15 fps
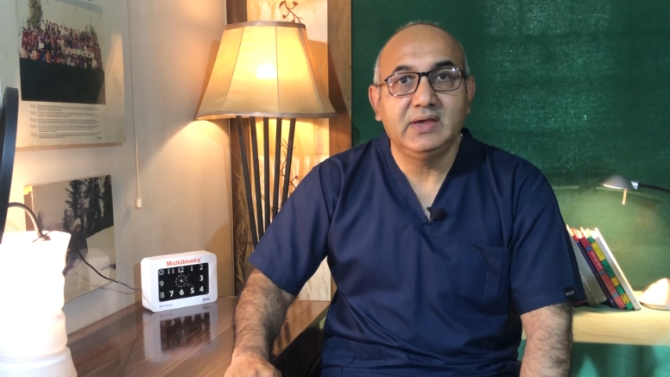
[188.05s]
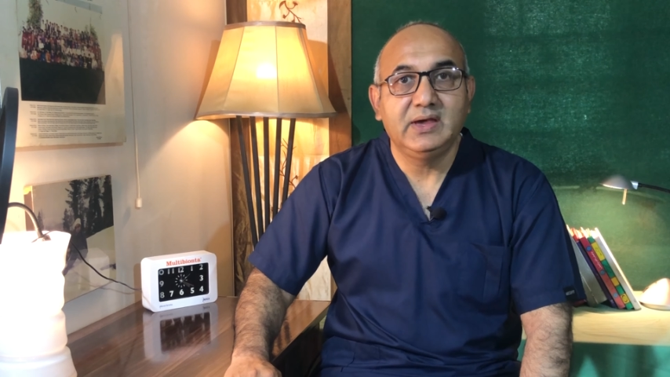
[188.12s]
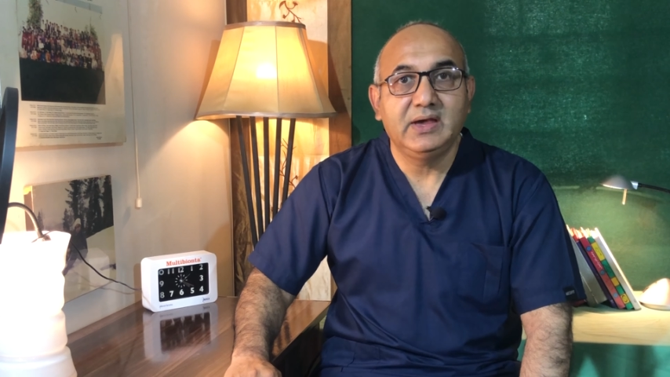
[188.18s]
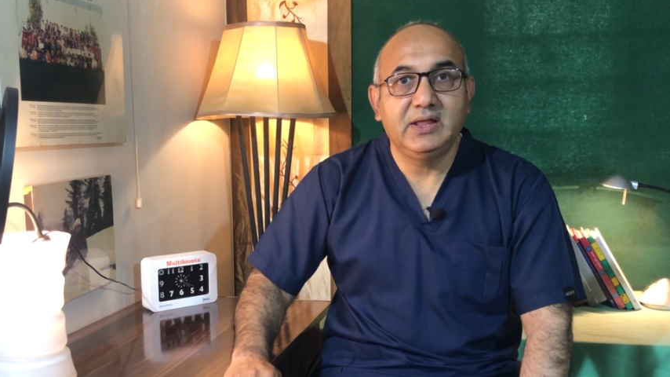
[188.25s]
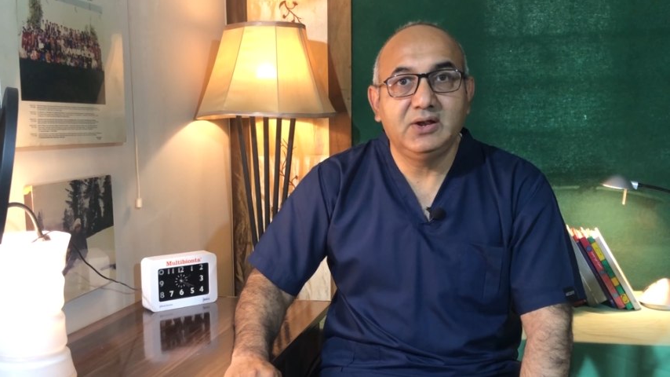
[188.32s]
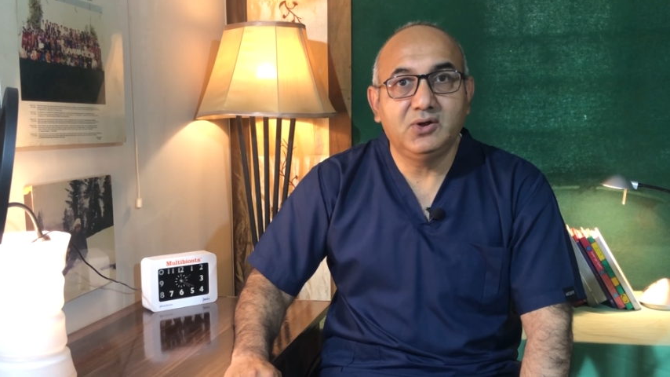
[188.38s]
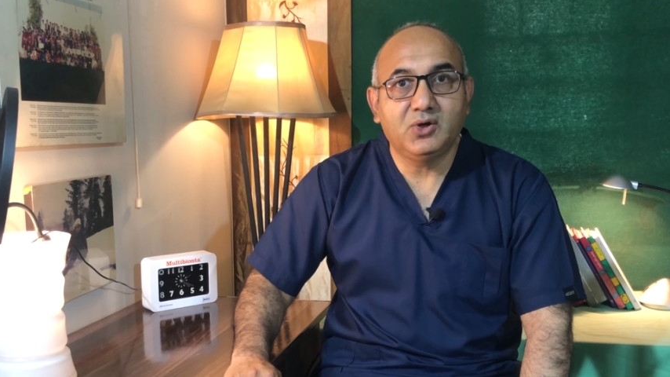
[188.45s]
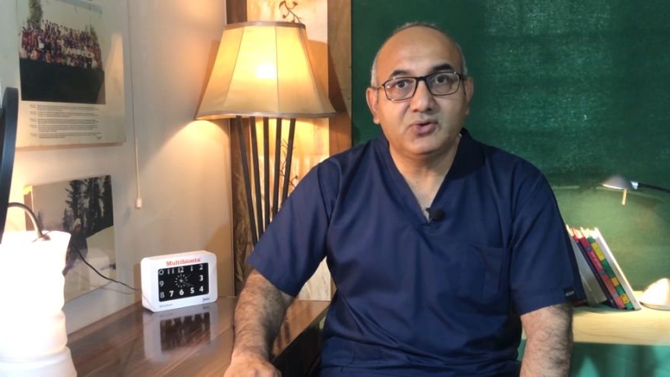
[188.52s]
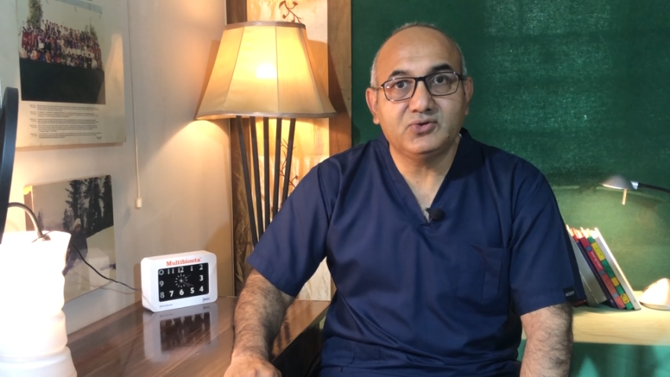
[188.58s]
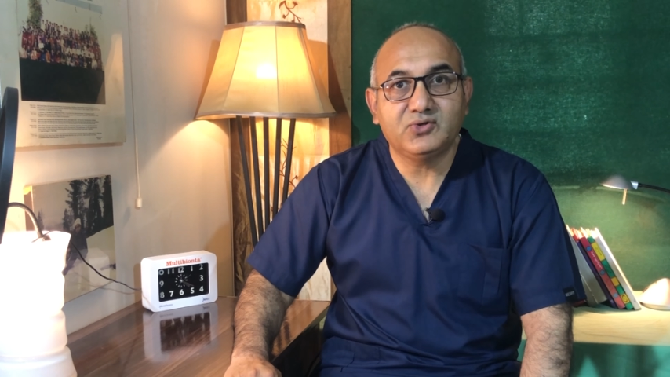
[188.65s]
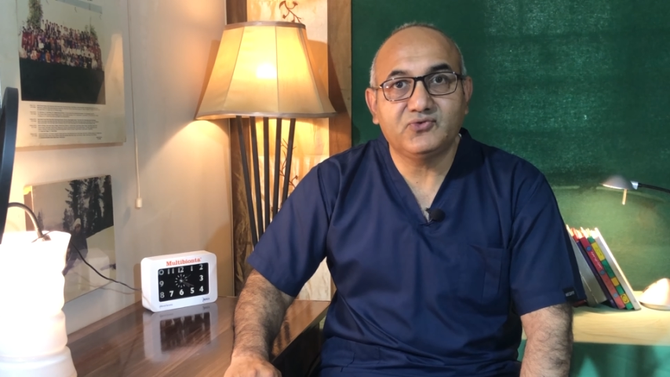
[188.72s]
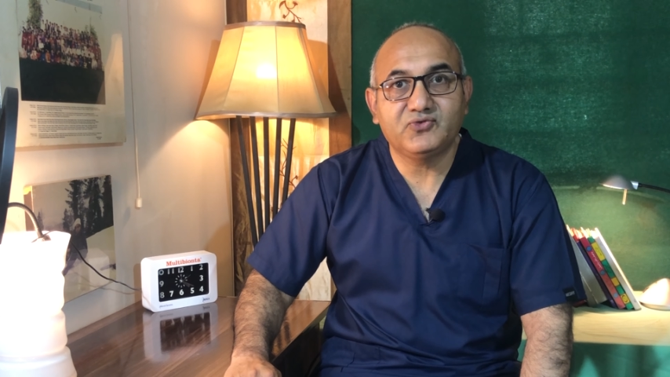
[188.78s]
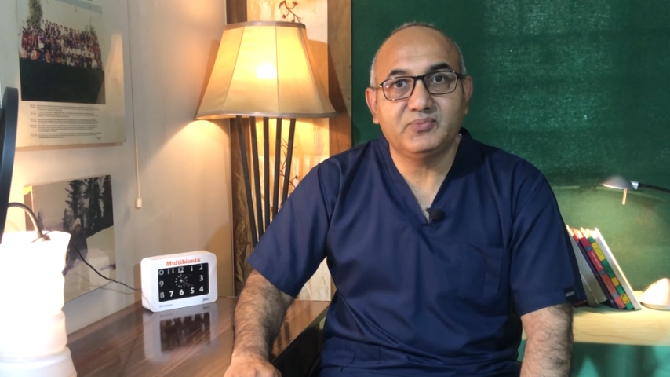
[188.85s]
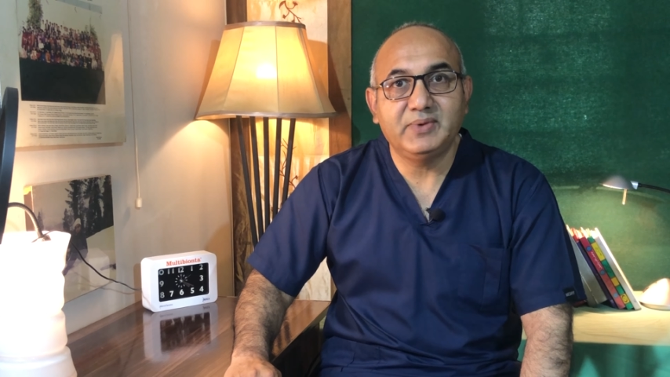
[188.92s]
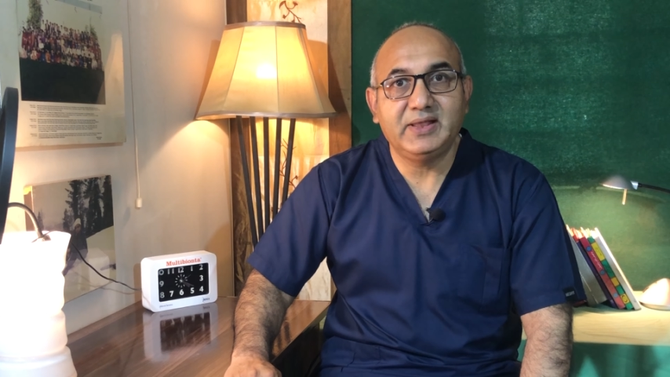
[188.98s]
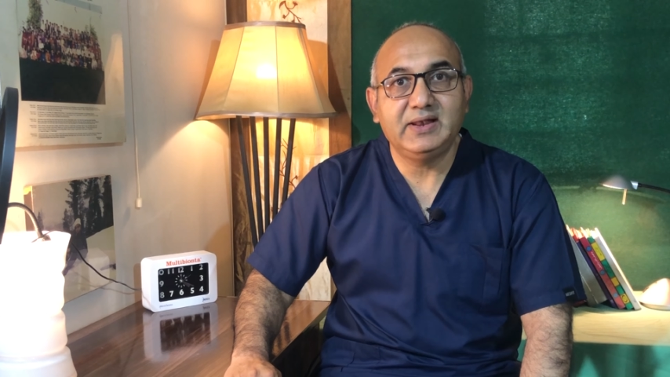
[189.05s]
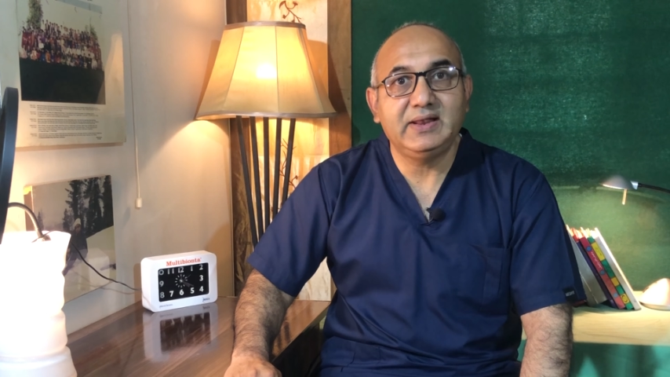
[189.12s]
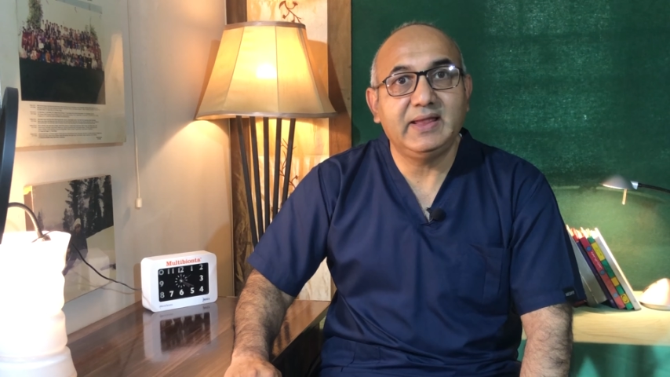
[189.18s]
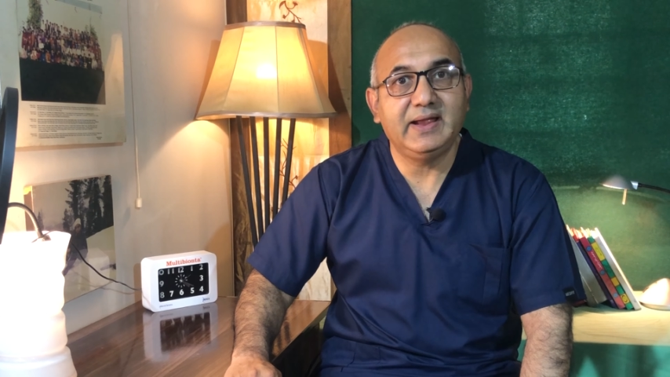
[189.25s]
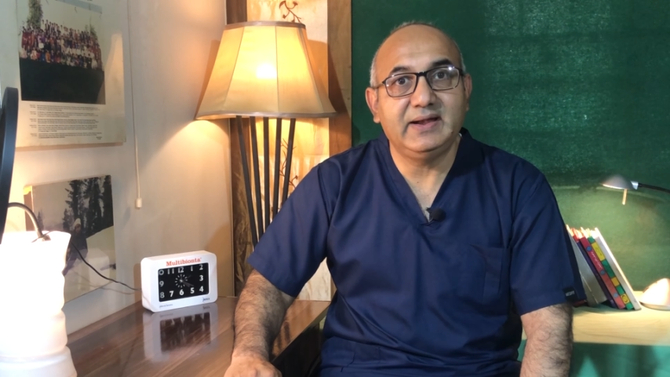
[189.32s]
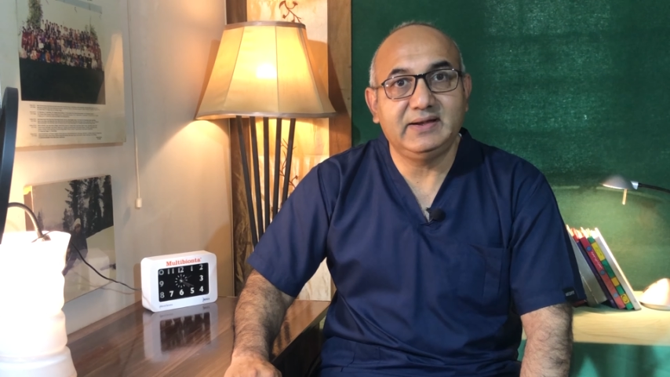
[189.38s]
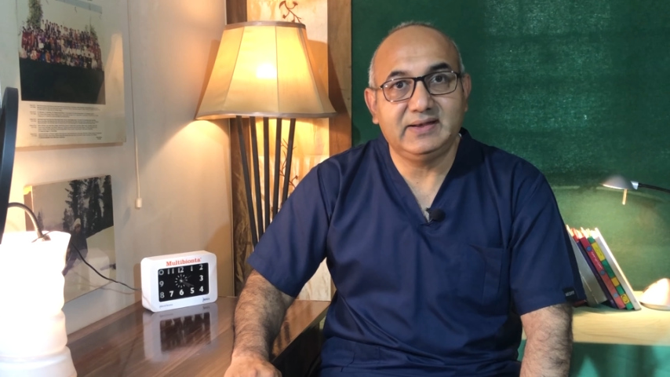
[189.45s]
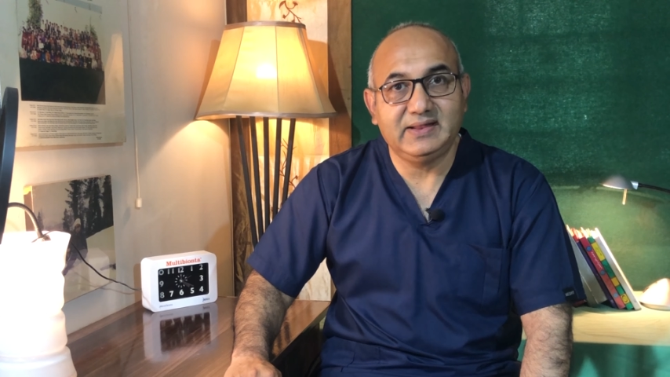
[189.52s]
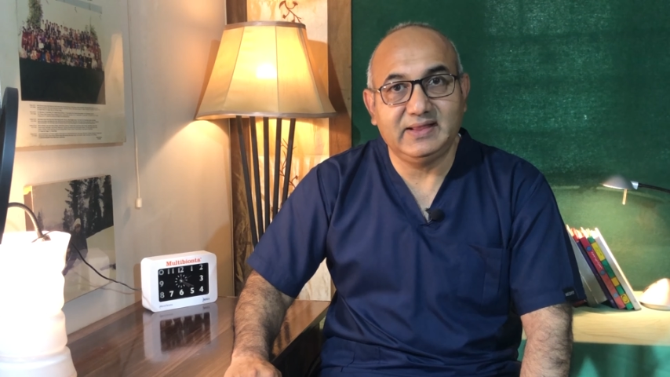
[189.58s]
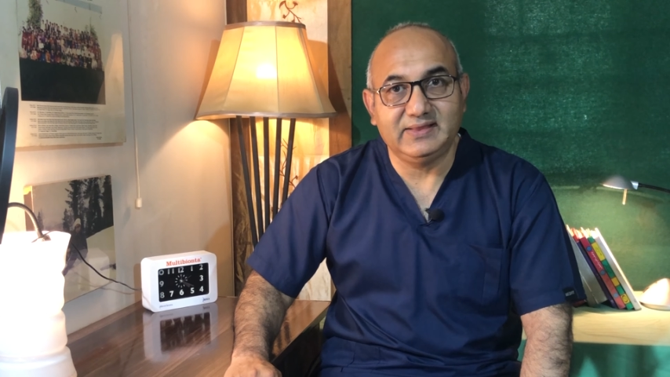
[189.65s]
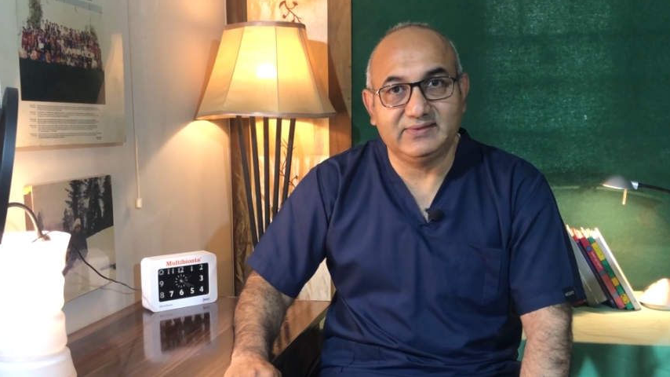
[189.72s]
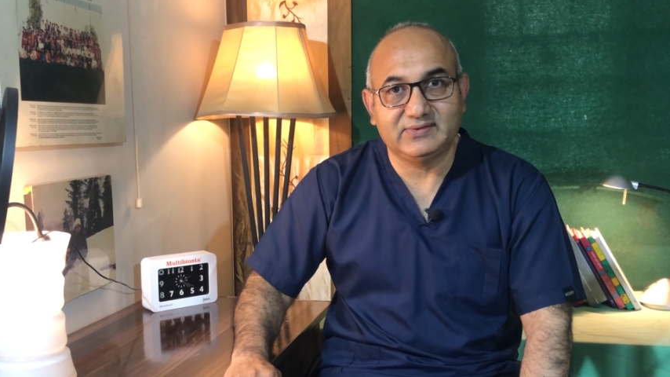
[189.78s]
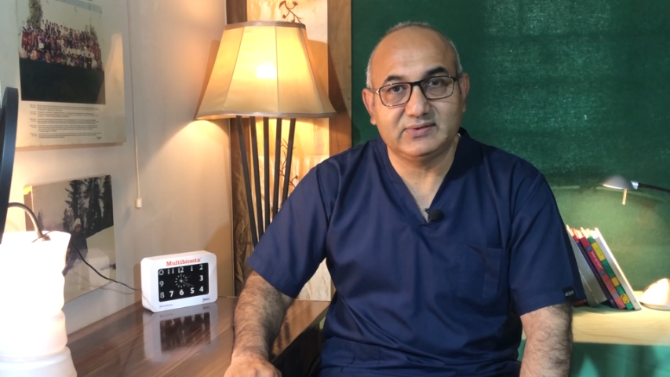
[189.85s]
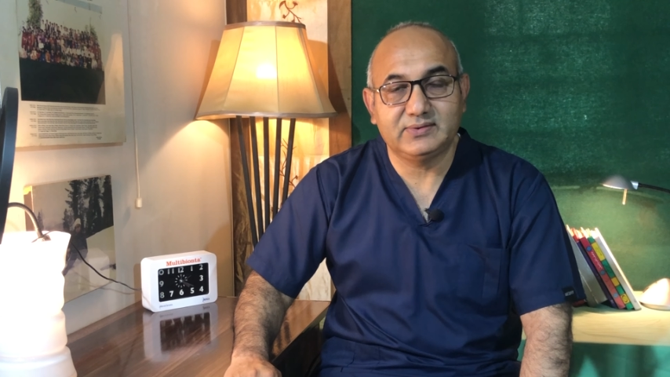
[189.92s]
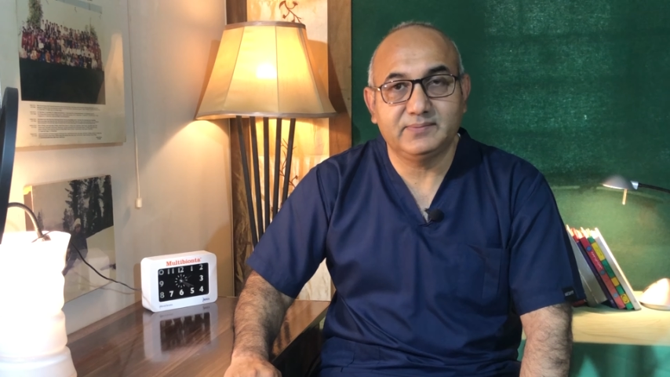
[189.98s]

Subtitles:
and loss of smell and taste.